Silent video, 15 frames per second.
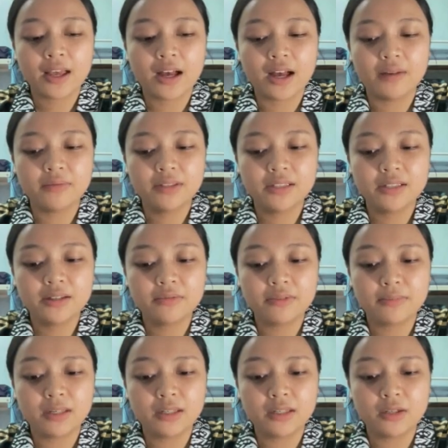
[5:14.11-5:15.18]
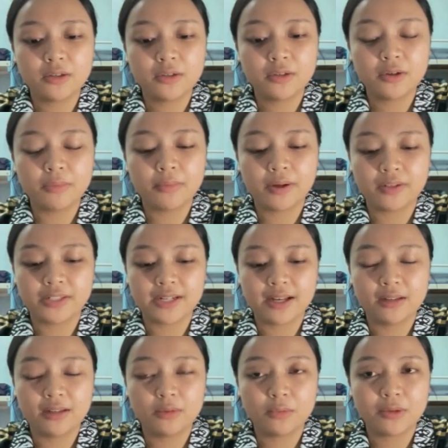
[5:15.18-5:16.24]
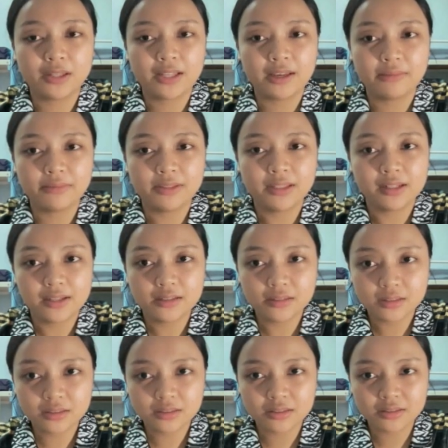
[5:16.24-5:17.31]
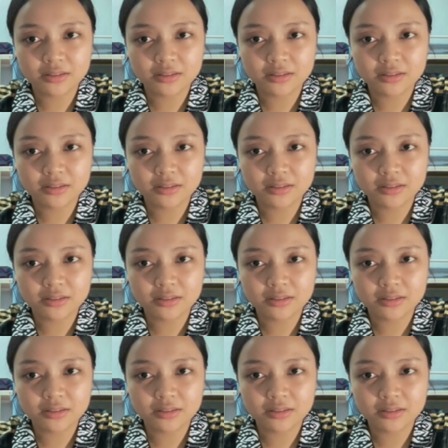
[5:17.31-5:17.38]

After her family know about that, what happened, class?